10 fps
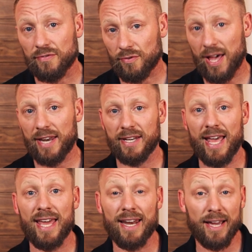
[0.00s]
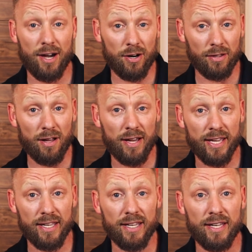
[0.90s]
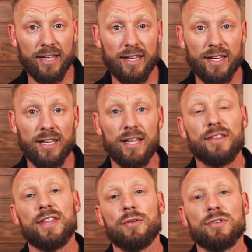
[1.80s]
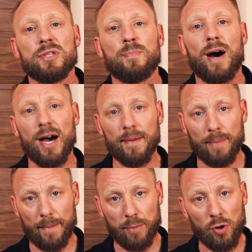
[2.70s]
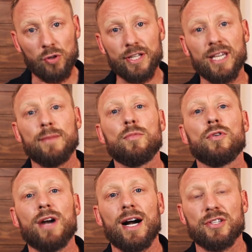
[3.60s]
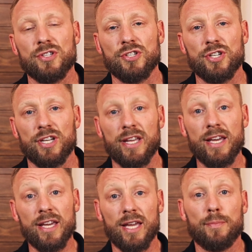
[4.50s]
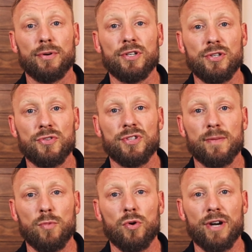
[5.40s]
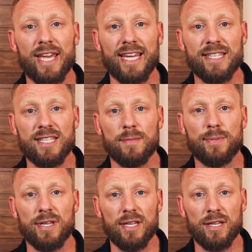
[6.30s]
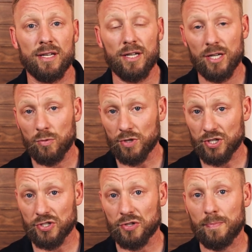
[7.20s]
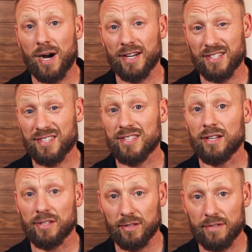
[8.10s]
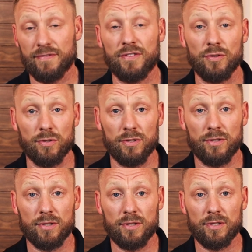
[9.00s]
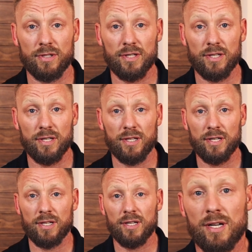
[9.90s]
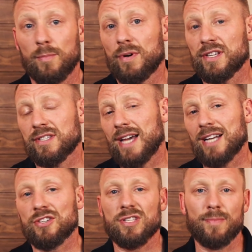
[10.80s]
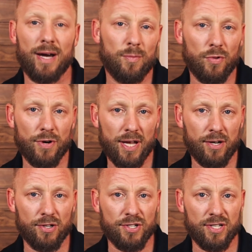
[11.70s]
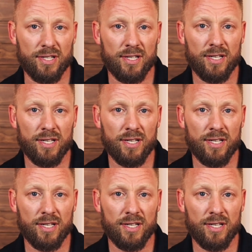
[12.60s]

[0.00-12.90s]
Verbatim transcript: of red and N I R light, they respond by pulling in more oxygen and producing more A T P, which is your body's cellular fuel. But it's not just about more energy.